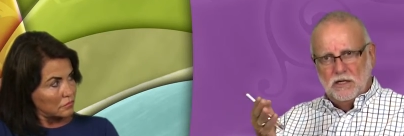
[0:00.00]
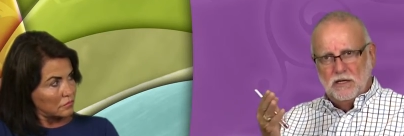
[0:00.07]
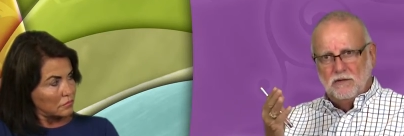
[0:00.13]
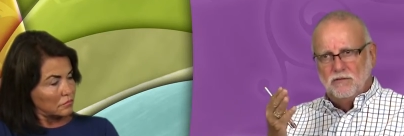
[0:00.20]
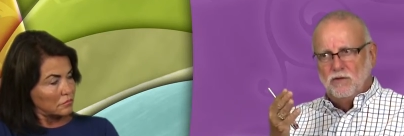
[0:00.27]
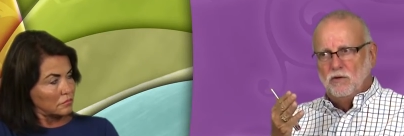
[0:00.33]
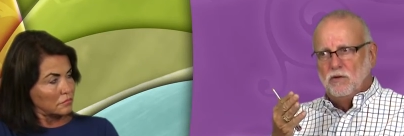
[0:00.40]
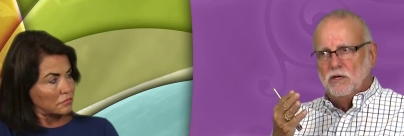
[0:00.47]

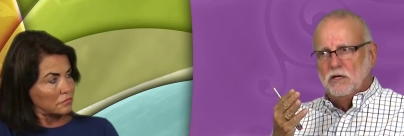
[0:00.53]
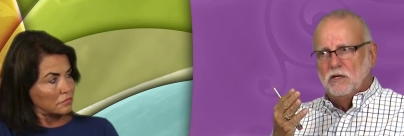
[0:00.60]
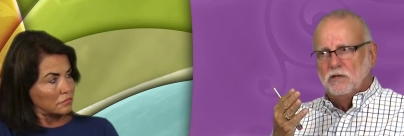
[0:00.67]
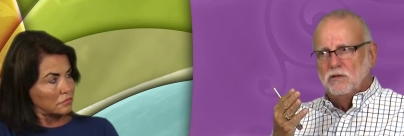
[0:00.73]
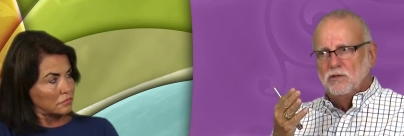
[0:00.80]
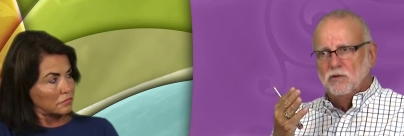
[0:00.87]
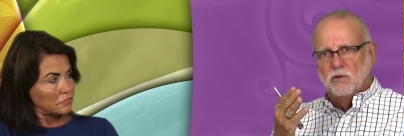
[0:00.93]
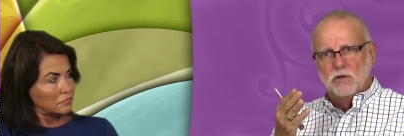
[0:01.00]
Speaker 1: If you get a
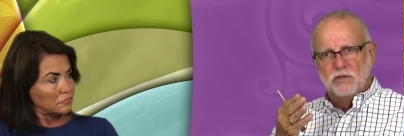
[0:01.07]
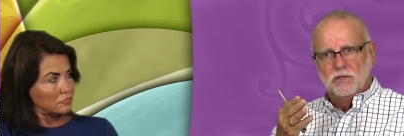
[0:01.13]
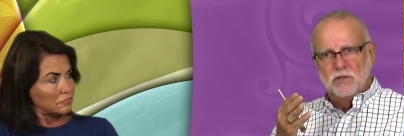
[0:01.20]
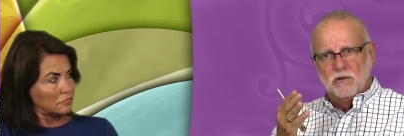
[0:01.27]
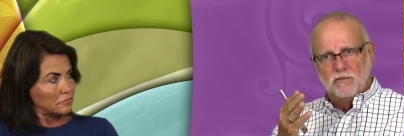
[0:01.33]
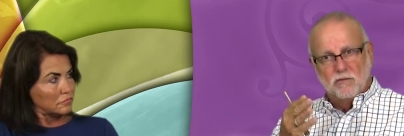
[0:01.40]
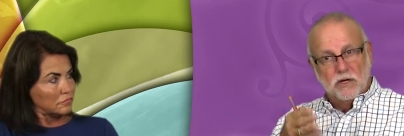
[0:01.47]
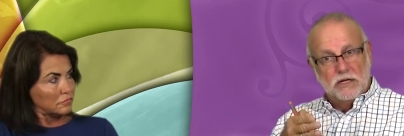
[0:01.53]
choice
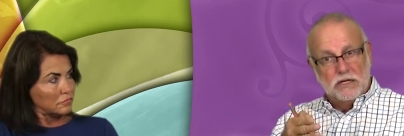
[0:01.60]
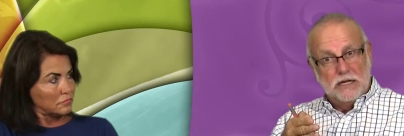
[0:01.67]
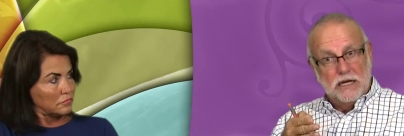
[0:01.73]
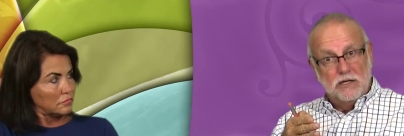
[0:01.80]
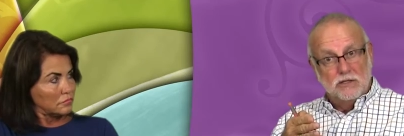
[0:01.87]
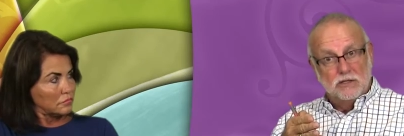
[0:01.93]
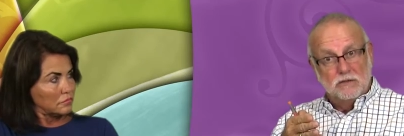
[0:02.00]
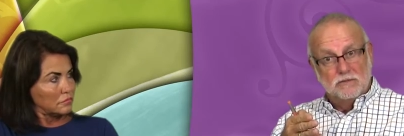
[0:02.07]
of
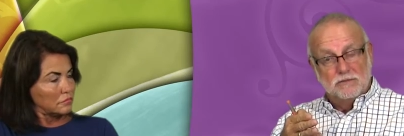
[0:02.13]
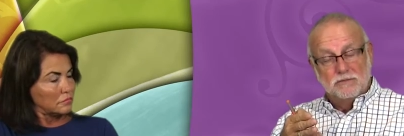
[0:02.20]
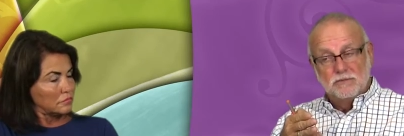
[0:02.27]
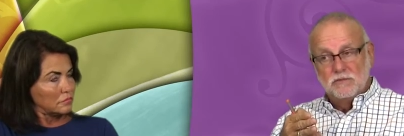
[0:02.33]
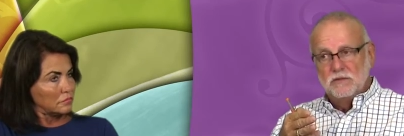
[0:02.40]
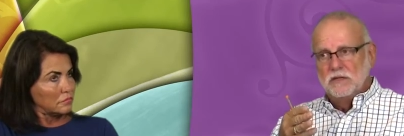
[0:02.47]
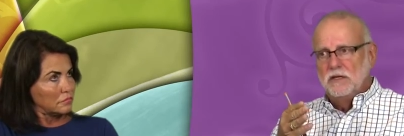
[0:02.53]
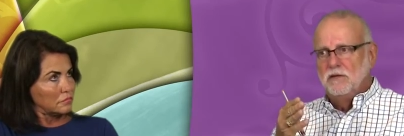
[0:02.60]
radiation,
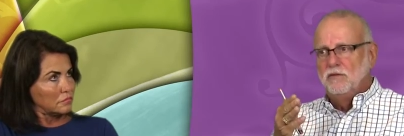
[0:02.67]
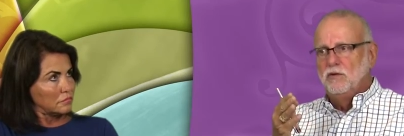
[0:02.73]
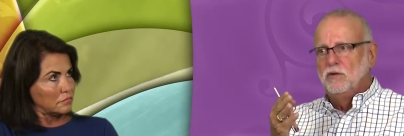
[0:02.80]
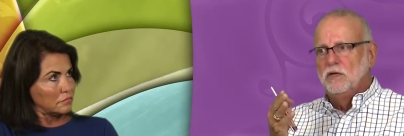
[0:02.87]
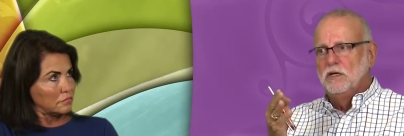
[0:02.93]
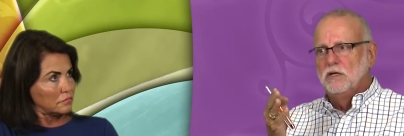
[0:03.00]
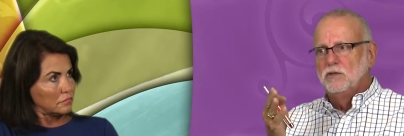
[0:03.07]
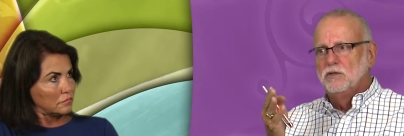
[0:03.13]
if
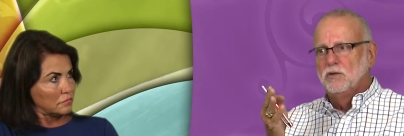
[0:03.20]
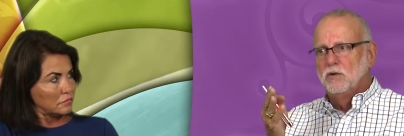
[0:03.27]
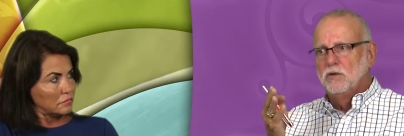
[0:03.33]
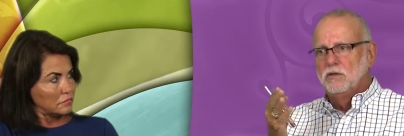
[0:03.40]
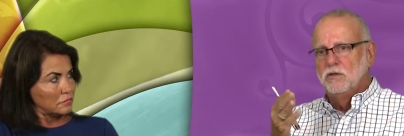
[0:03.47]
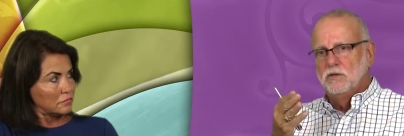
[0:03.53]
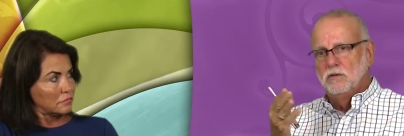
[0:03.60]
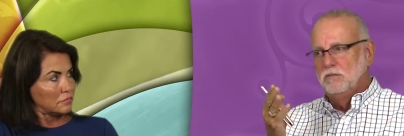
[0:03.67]
you get a
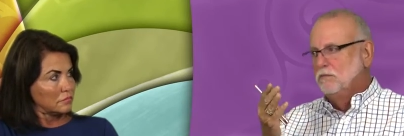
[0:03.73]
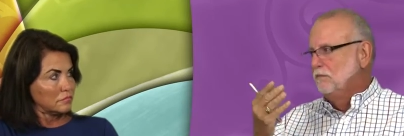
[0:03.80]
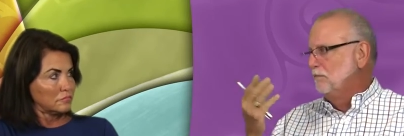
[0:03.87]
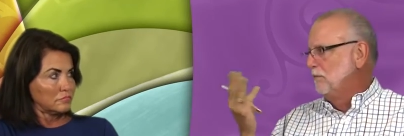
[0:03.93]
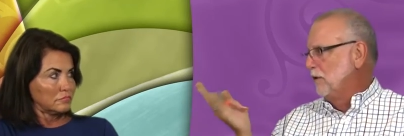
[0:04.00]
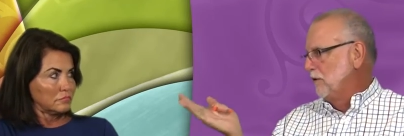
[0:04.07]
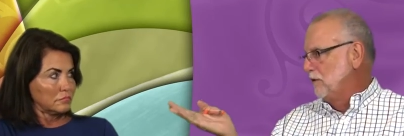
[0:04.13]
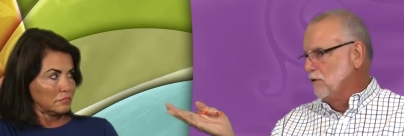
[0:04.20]
choice, you can
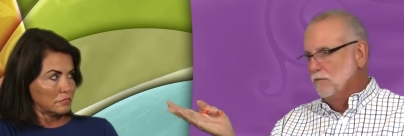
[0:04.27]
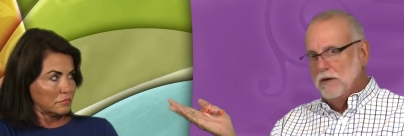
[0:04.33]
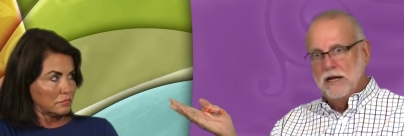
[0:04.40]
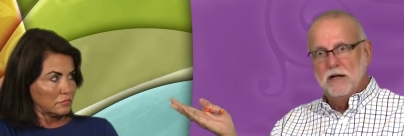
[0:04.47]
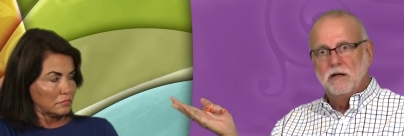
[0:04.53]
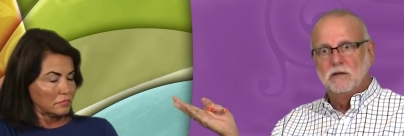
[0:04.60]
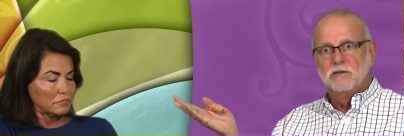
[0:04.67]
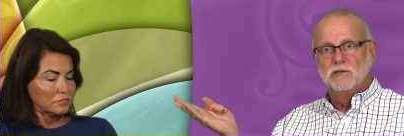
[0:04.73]
burn your
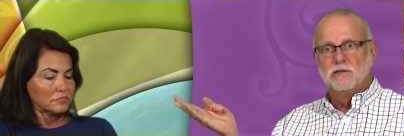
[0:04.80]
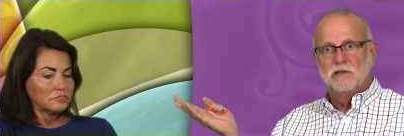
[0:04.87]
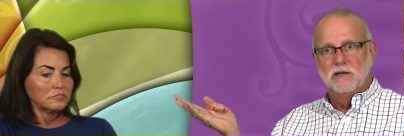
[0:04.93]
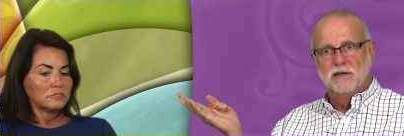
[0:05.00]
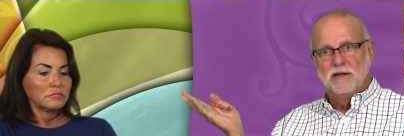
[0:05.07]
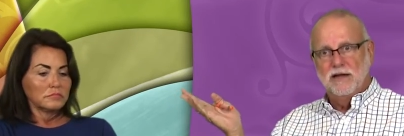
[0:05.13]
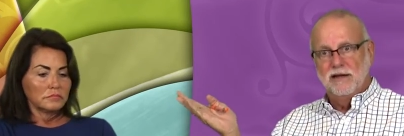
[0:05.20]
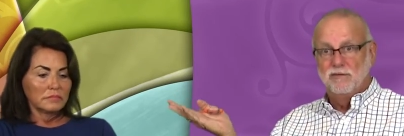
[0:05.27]
bowels
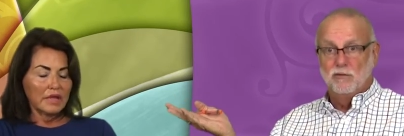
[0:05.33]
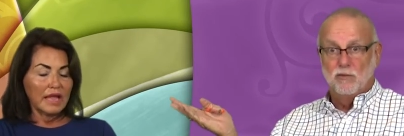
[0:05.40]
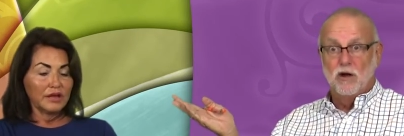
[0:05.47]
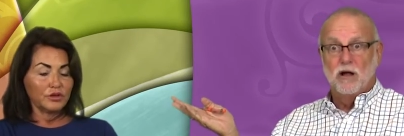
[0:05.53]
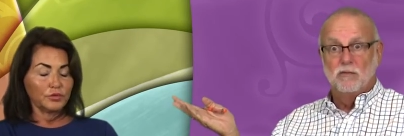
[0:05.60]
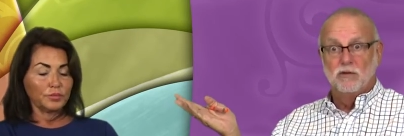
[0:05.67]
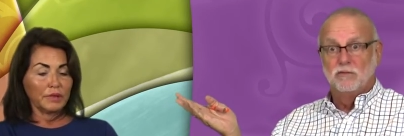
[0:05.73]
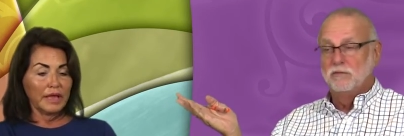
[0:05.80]
and have a problem.
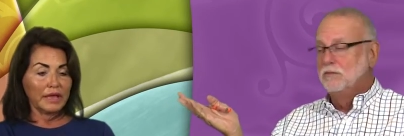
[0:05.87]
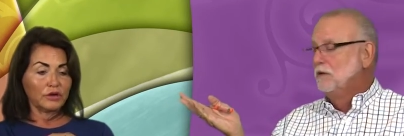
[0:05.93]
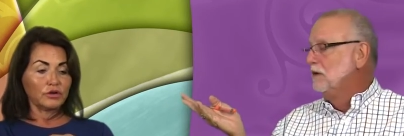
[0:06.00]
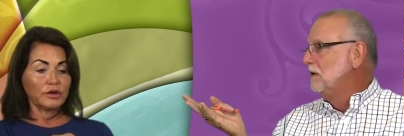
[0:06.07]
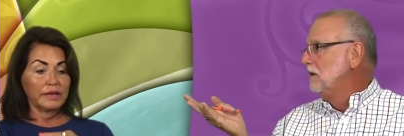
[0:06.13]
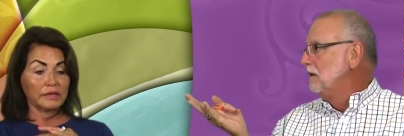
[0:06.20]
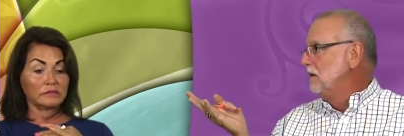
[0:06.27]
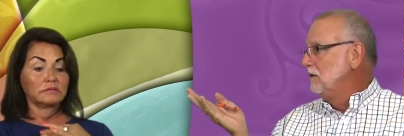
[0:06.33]
And your
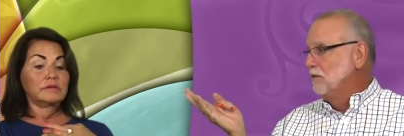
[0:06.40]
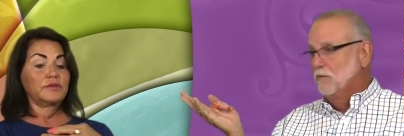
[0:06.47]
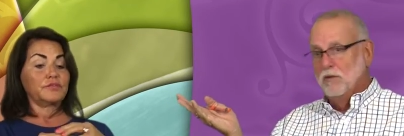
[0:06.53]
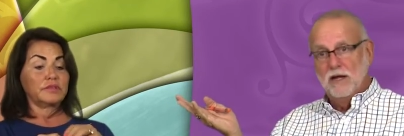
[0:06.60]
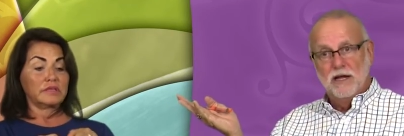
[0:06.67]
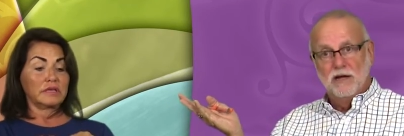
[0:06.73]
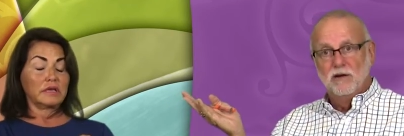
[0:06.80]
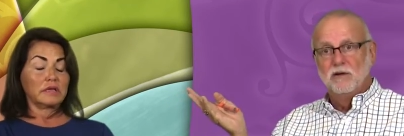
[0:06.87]
bladder and, your
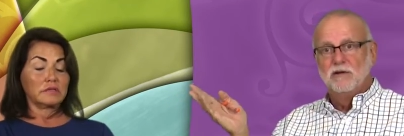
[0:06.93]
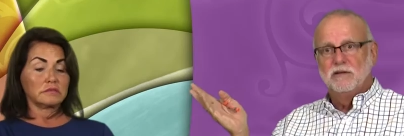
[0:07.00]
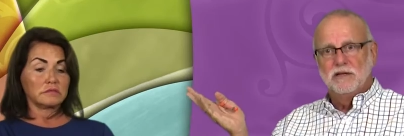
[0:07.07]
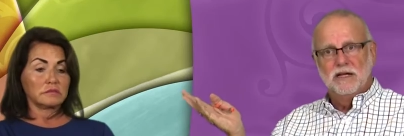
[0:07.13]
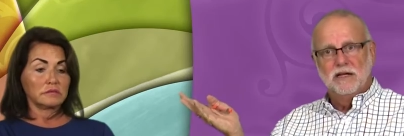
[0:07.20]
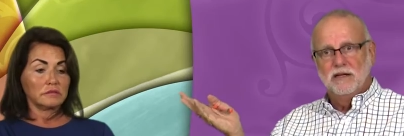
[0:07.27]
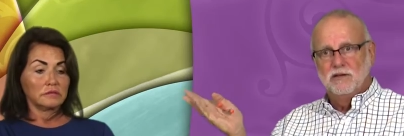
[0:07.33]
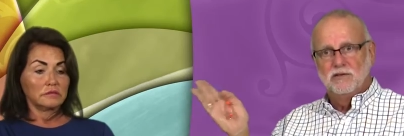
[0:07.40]
bladder, and,
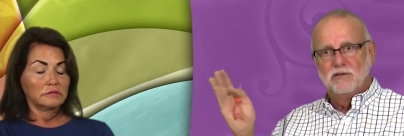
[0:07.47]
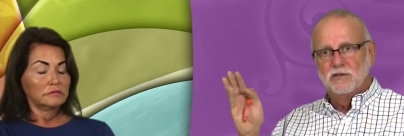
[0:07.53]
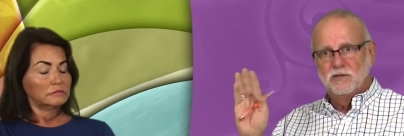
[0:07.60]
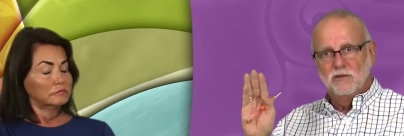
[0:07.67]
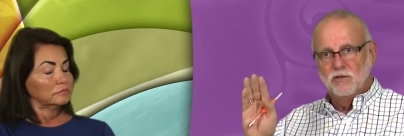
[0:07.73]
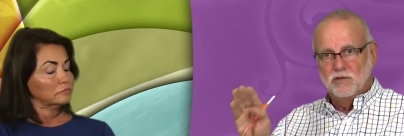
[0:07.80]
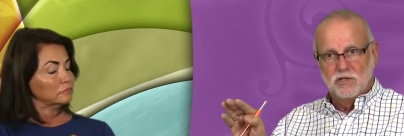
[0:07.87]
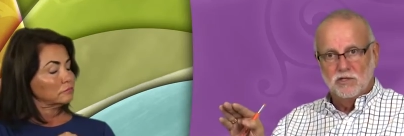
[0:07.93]
and, and, so
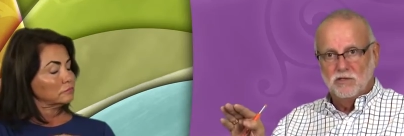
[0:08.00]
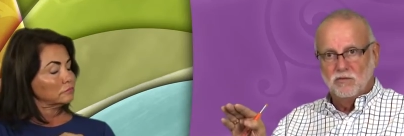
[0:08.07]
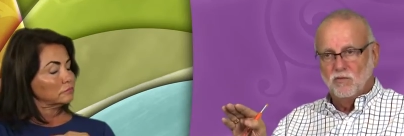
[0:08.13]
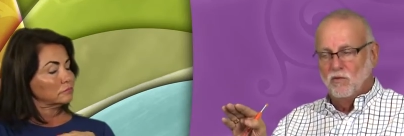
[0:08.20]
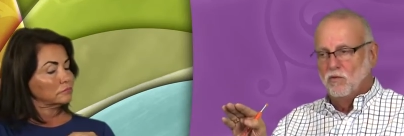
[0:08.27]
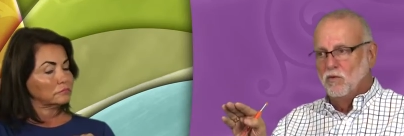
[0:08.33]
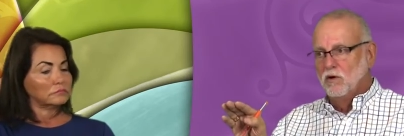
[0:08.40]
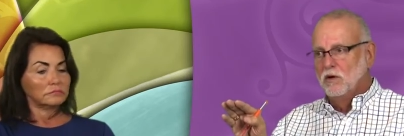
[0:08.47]
your system
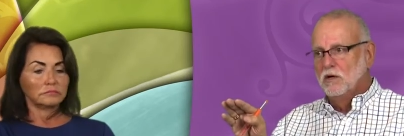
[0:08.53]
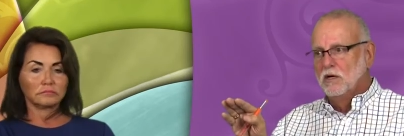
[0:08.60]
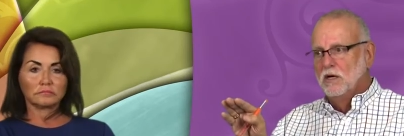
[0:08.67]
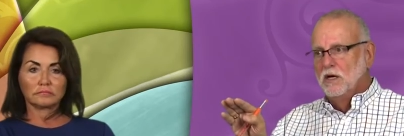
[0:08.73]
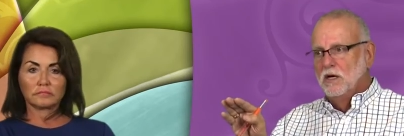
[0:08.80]
won't work.